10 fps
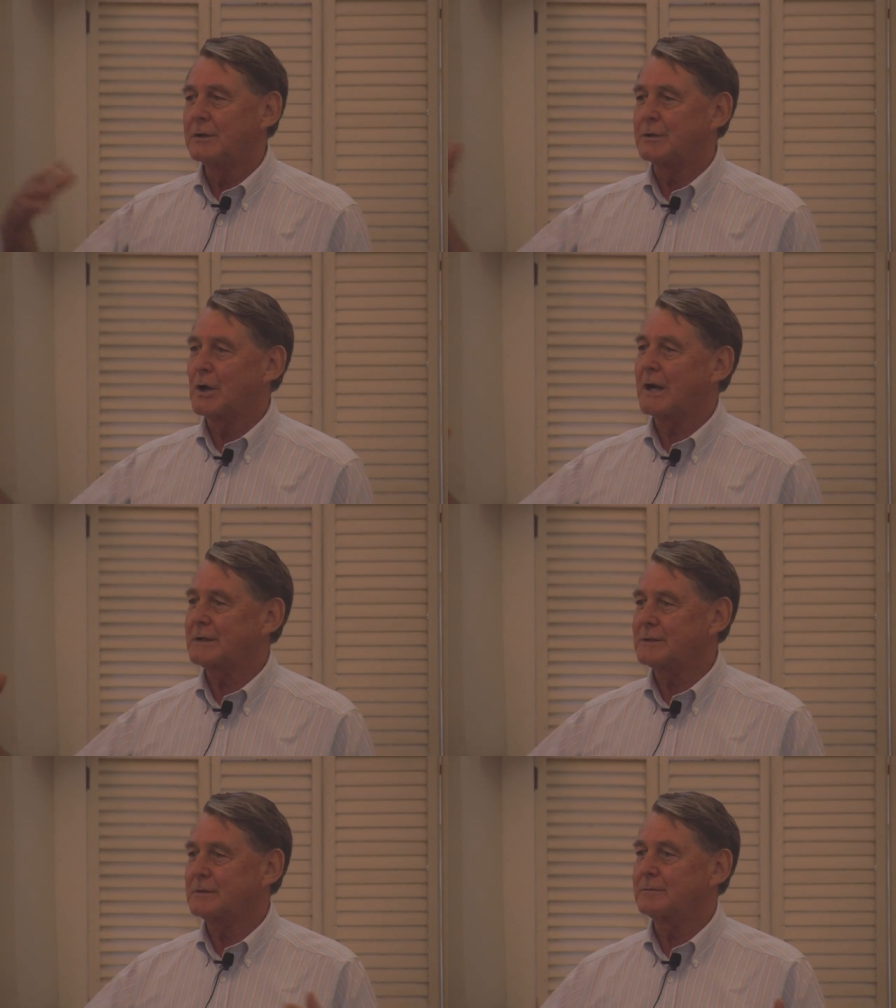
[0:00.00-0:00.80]
to
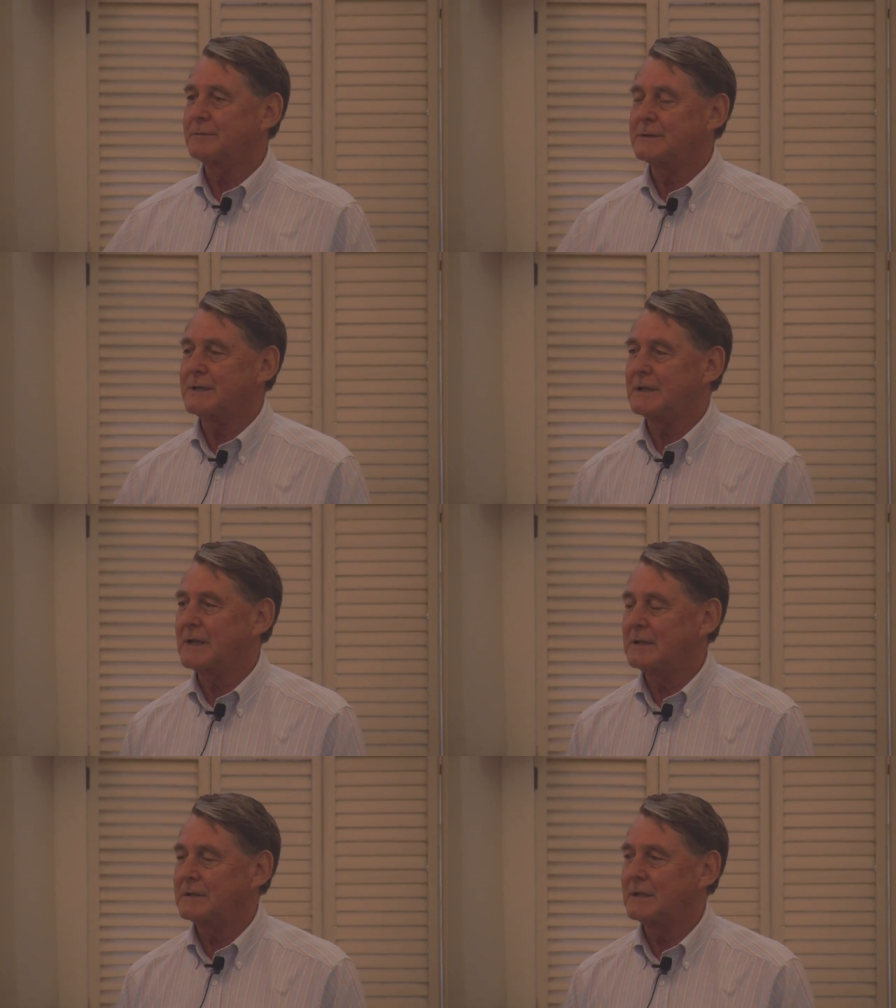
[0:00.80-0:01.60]
doctors or uh, visiting
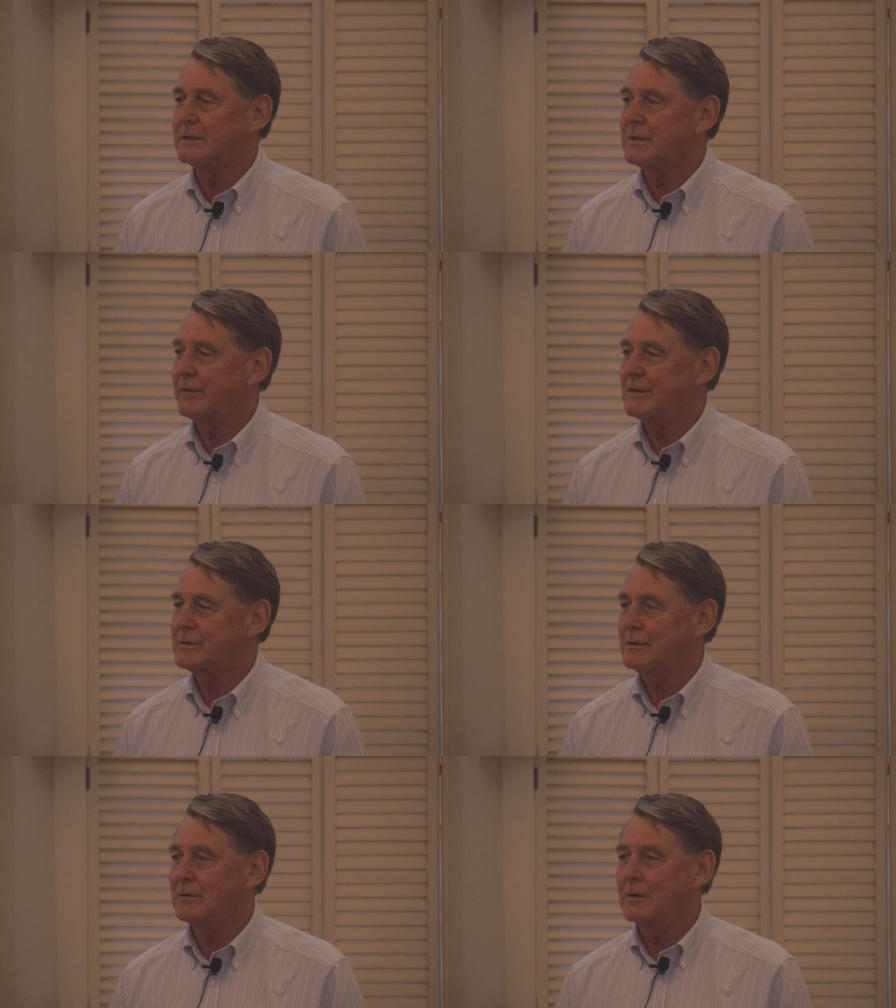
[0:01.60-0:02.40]

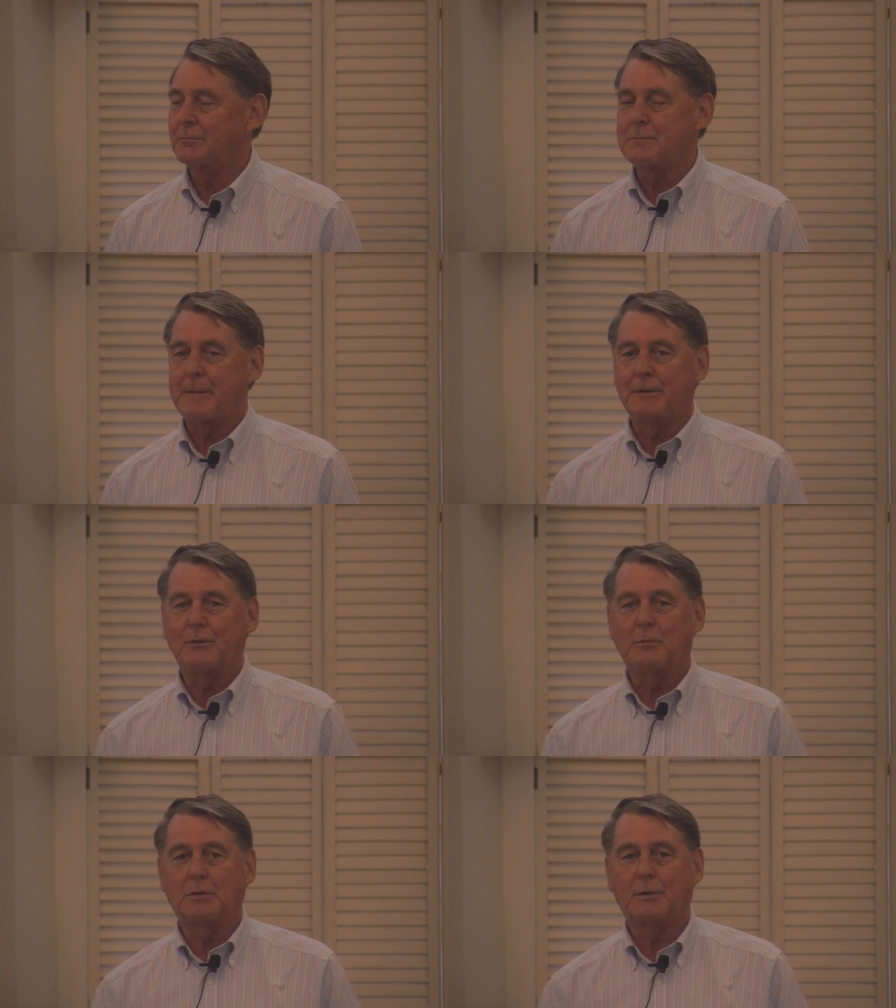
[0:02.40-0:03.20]
dignitaries, or uh, maybe
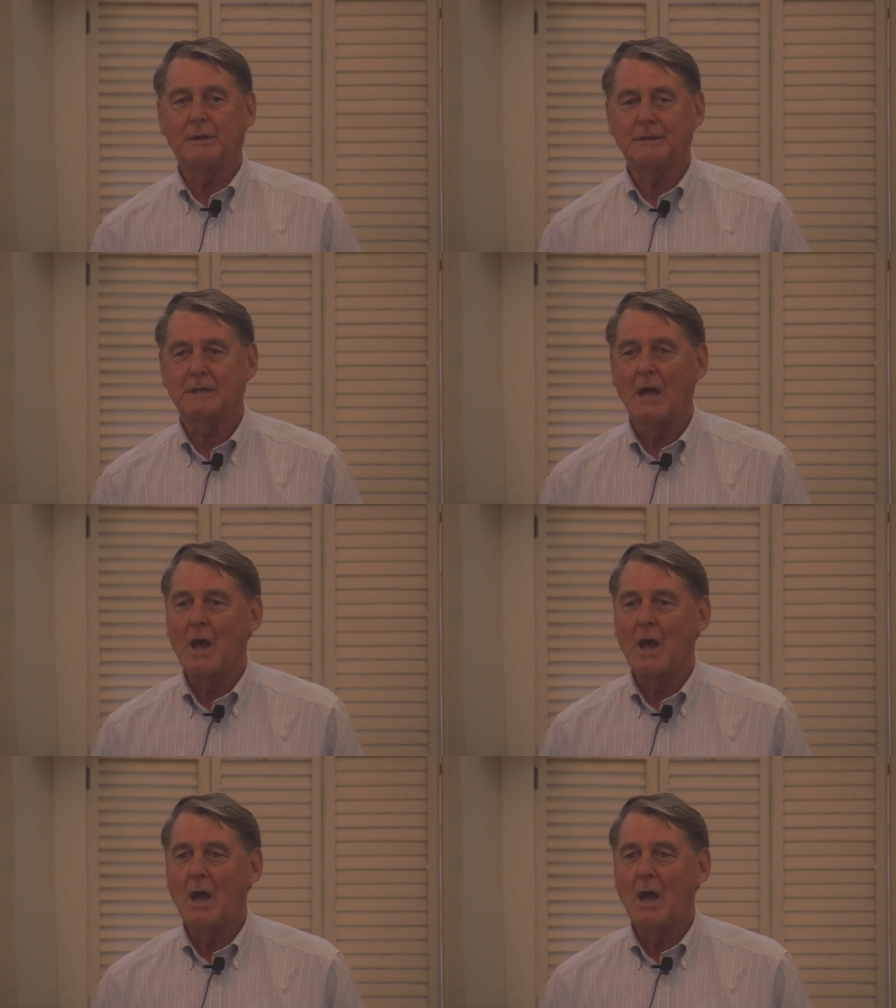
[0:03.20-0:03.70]
new employees.